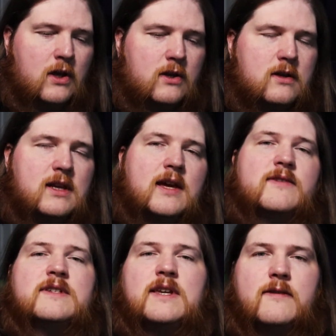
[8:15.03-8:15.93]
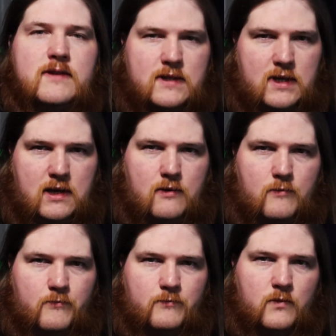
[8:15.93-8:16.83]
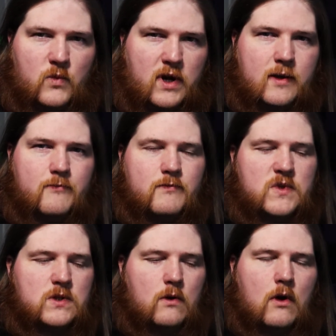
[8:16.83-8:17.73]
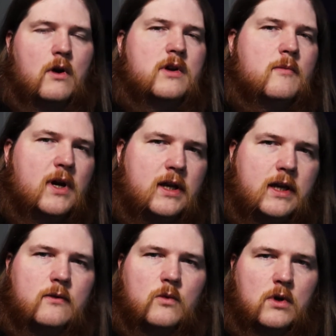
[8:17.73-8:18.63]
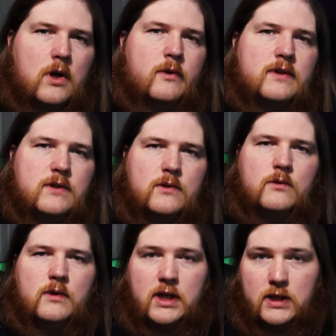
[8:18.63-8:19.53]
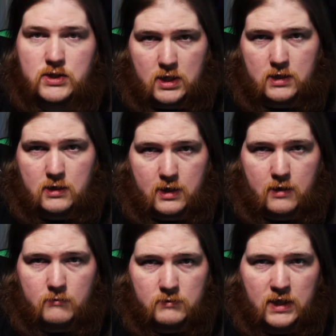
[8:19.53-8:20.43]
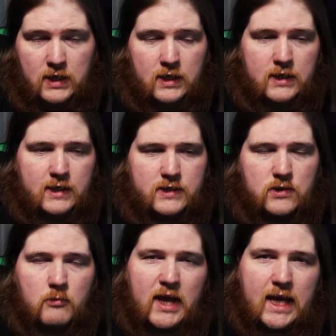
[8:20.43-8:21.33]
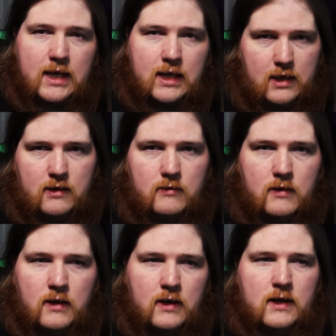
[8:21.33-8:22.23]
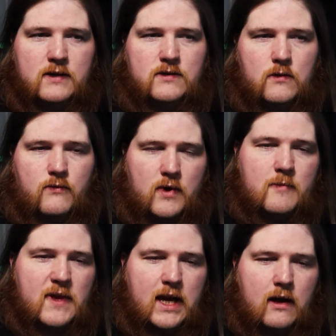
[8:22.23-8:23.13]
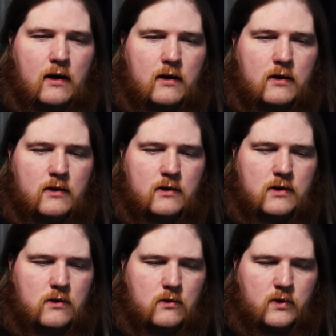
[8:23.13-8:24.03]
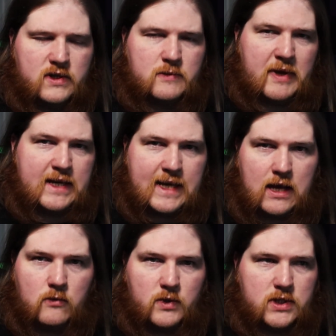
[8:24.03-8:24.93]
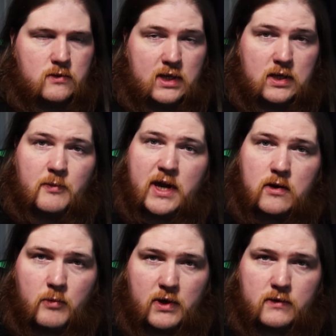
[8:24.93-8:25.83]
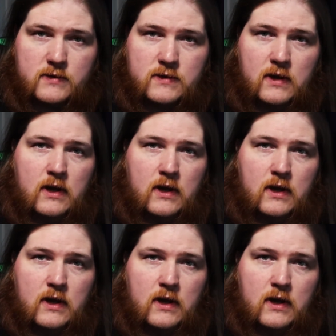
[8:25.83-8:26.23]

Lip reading: You need to have a savings account, right? So all your money will go into the checking account. That's your main in. So from there, you expend out what you need to pay your bills,